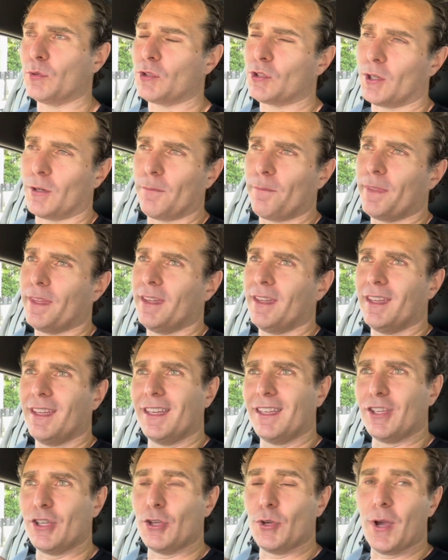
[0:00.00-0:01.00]
So
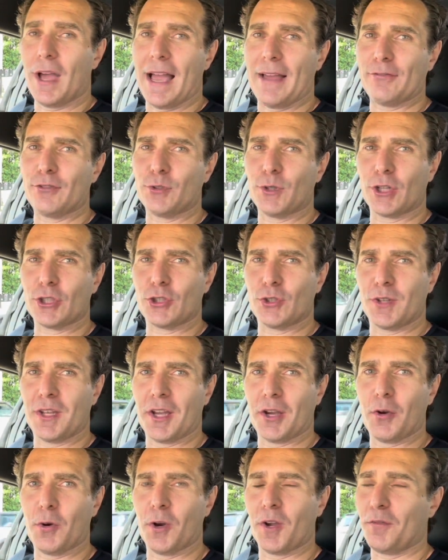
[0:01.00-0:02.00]
you have to actually
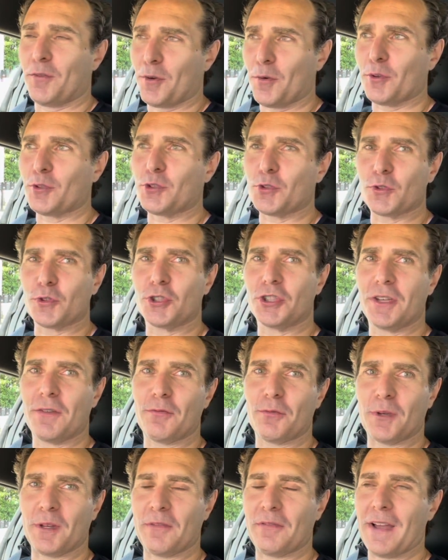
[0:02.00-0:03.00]
acquire, if you want to
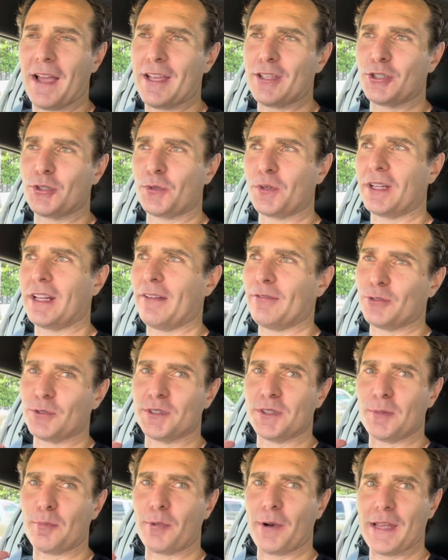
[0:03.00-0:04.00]
shift really fast, you're going to have to
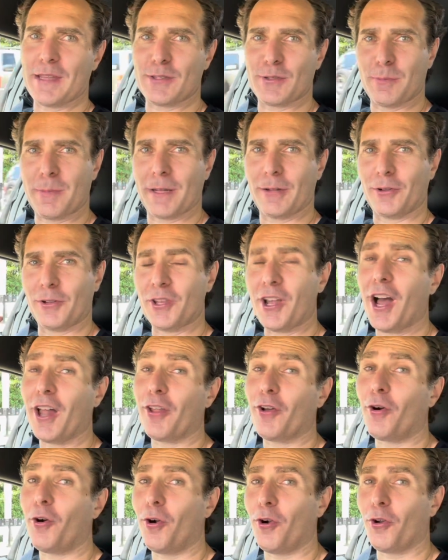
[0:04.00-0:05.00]
depress the pedal, not
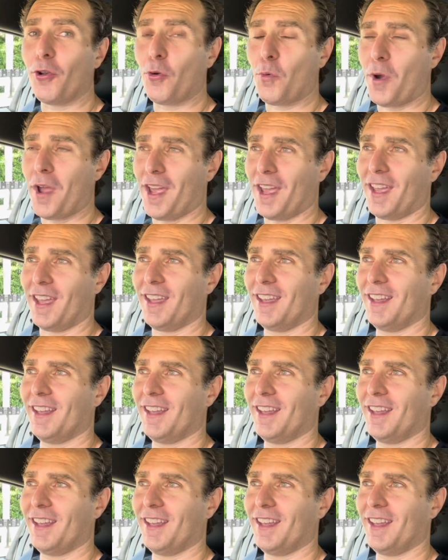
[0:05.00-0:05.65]
all the way,